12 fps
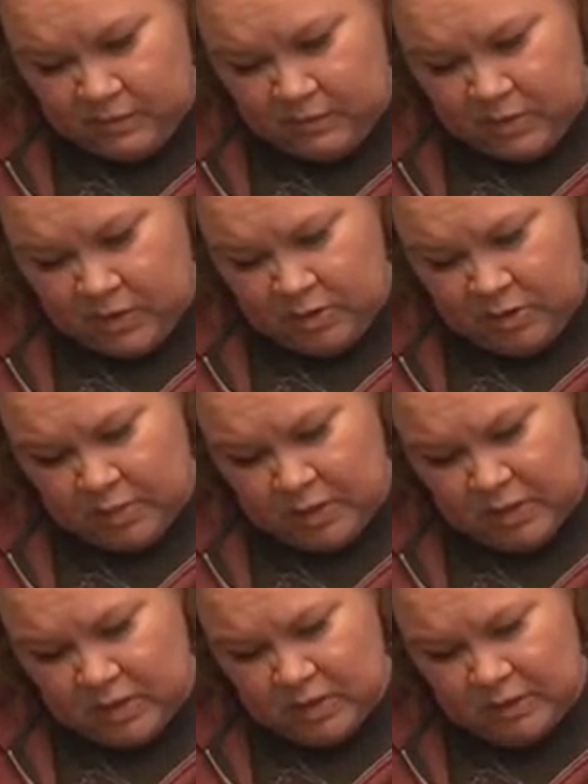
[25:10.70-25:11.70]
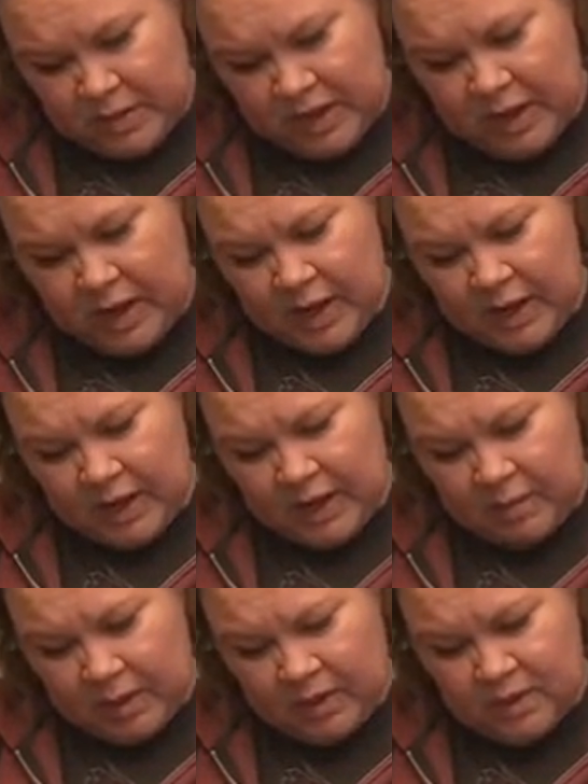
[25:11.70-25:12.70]
The newsprint's just my guide and
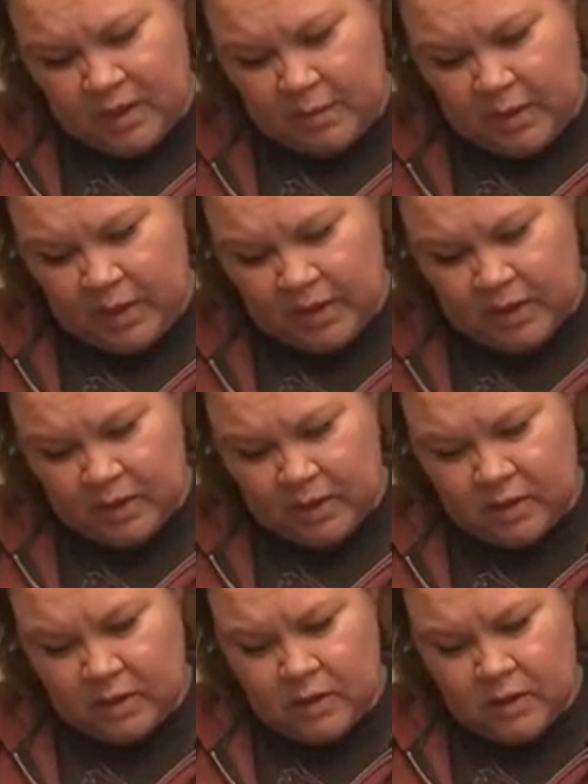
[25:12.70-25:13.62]
my stabilizer.